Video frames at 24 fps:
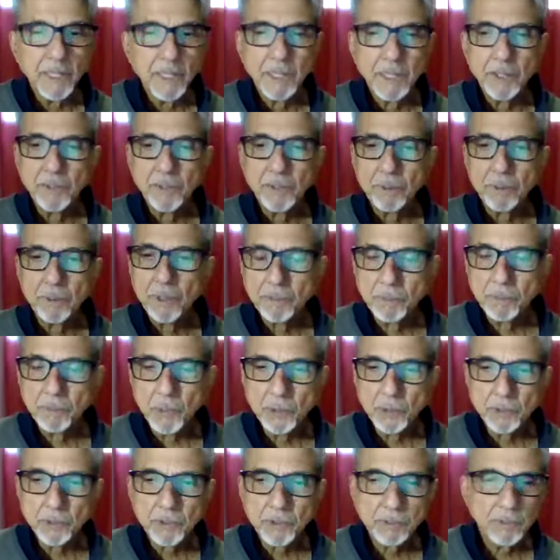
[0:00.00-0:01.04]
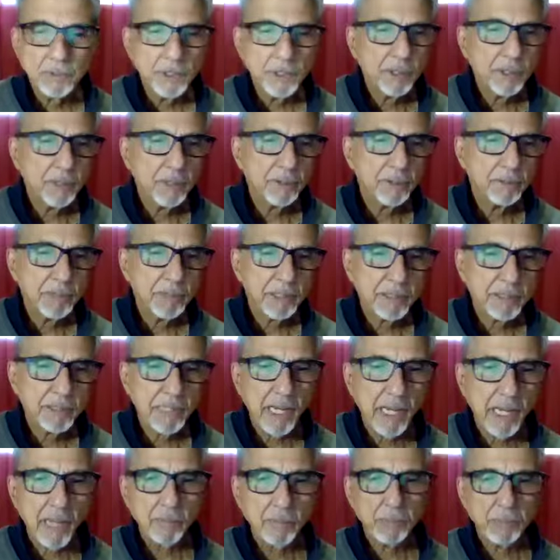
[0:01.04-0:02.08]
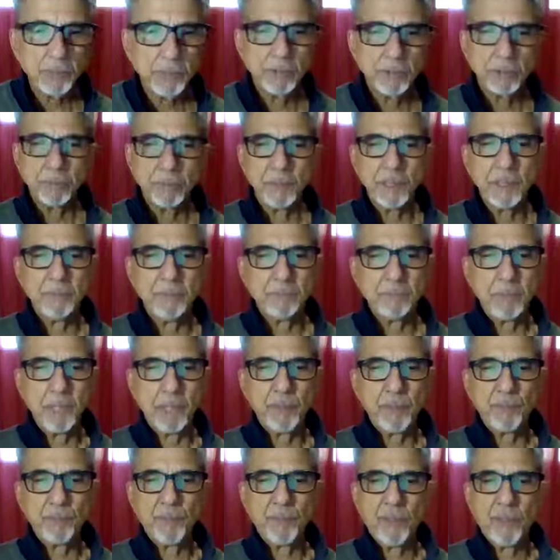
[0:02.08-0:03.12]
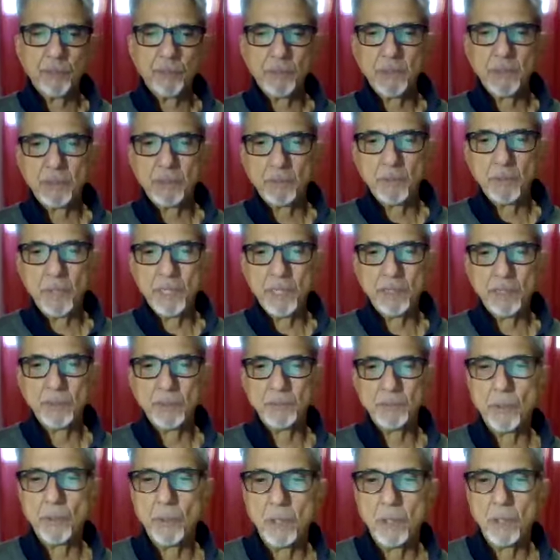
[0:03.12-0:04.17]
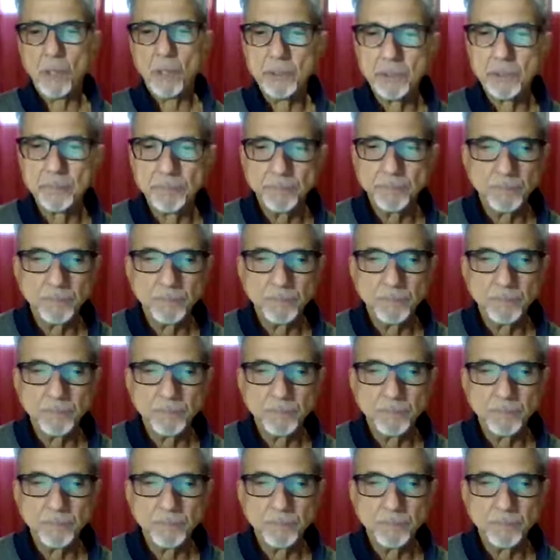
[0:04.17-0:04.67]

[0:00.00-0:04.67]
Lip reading: You are the most dear disciple to me, my favorite one, of course.